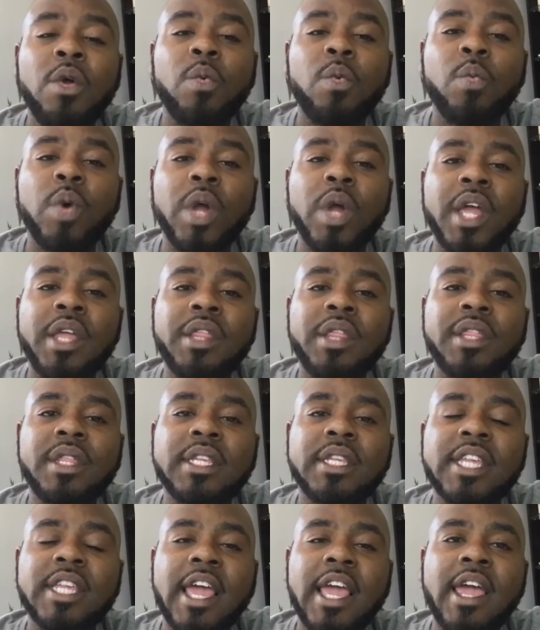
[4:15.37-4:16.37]
with
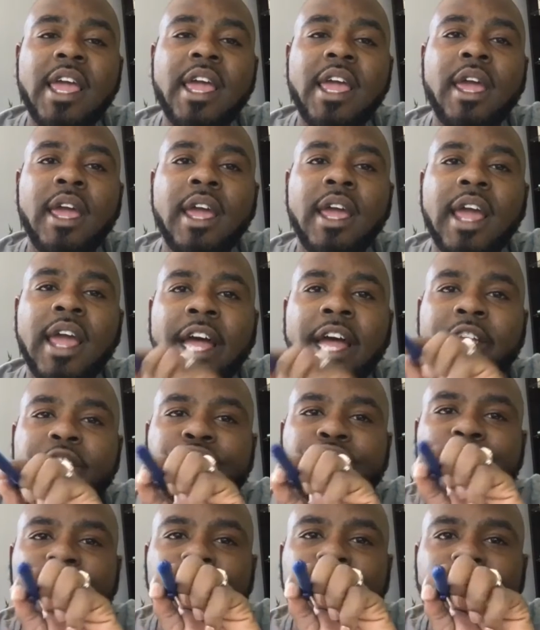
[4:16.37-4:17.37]
saying I
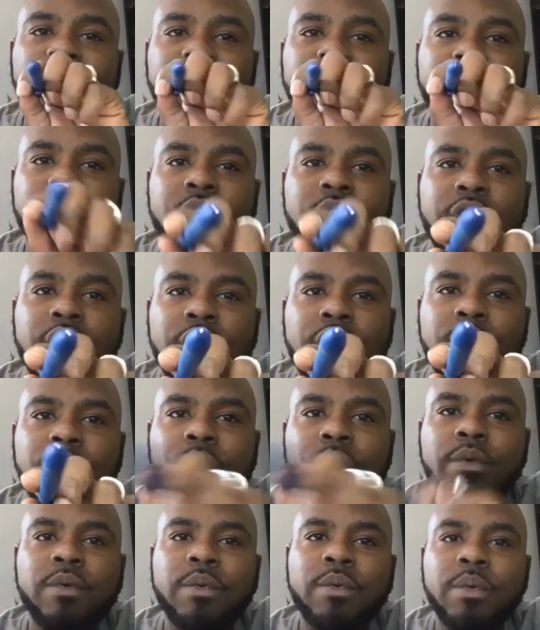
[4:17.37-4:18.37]
choose
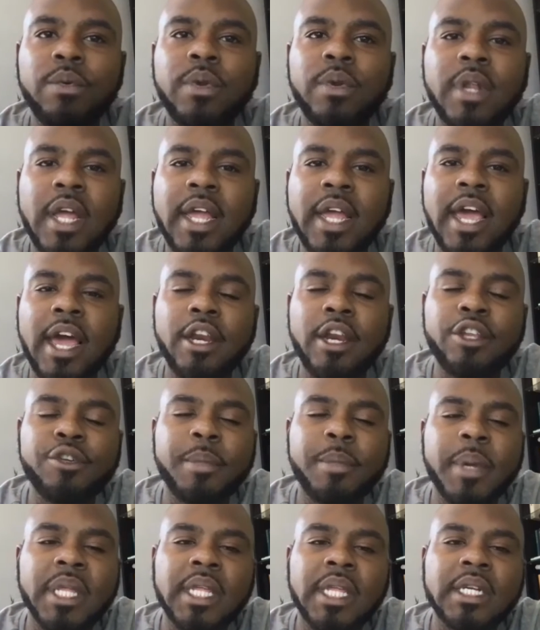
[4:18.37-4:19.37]
you? Like, how did you
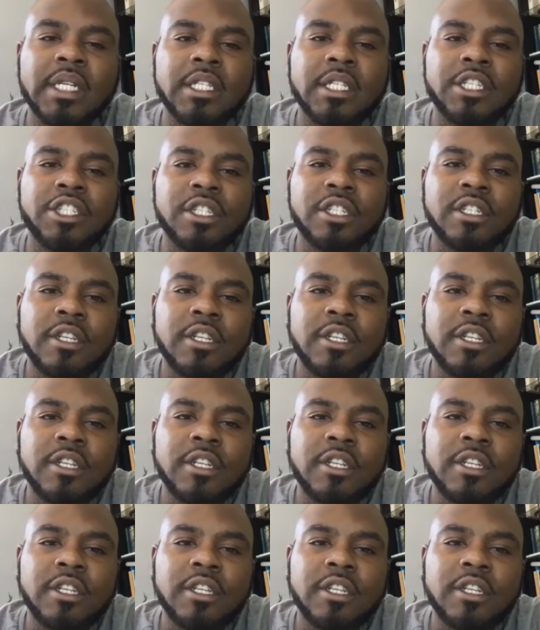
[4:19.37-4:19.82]
make that decision?